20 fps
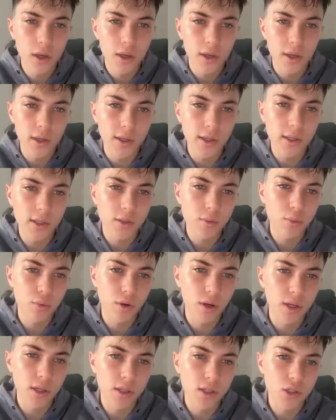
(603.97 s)
is
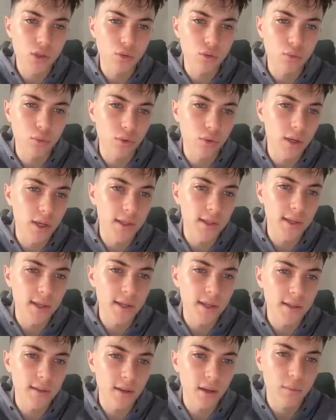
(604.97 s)
price to at
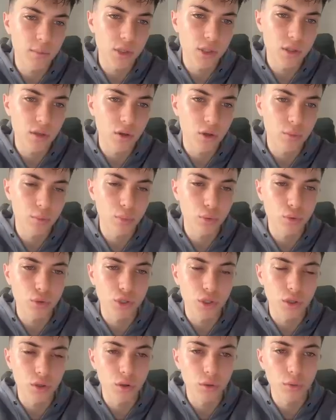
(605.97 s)
any time start
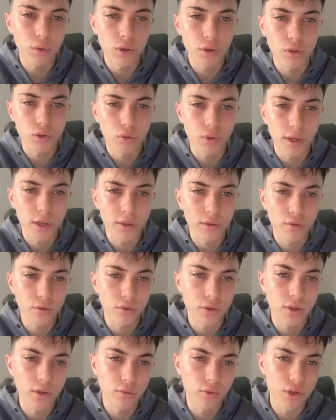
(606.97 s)
pushing lower to enter
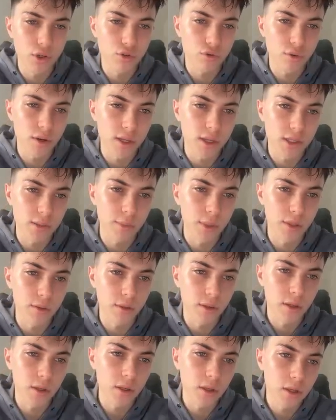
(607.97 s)
the retracement.
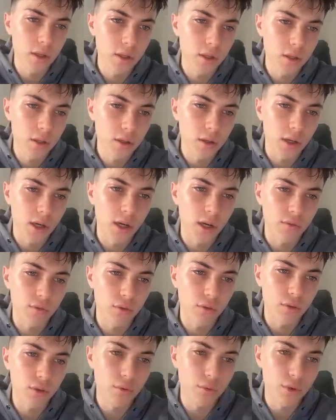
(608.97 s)

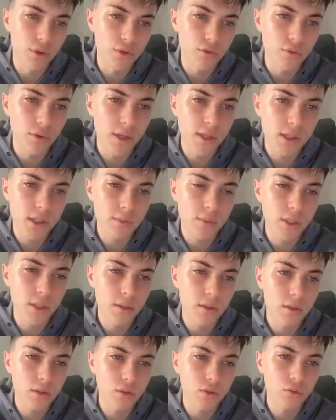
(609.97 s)
After the
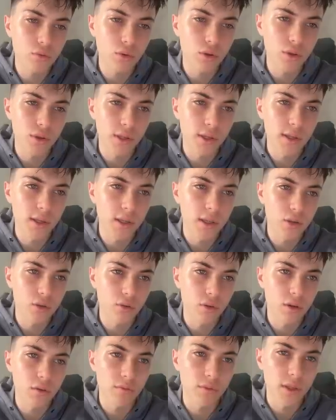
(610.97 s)
retracement, you want again to
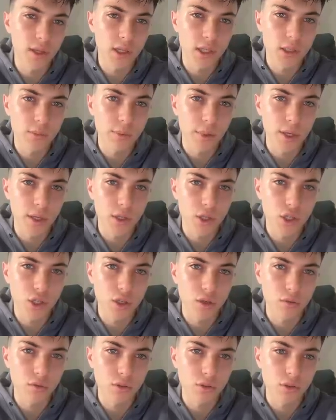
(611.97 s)
have the
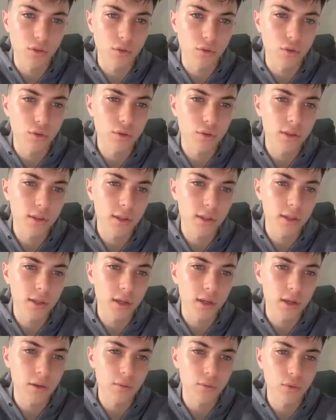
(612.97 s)
expansion. So currently
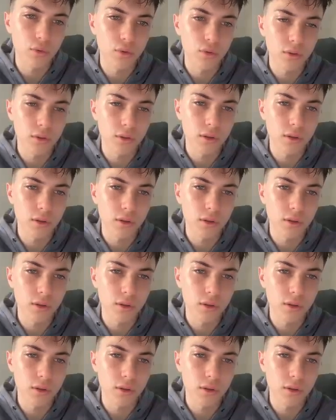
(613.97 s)
I would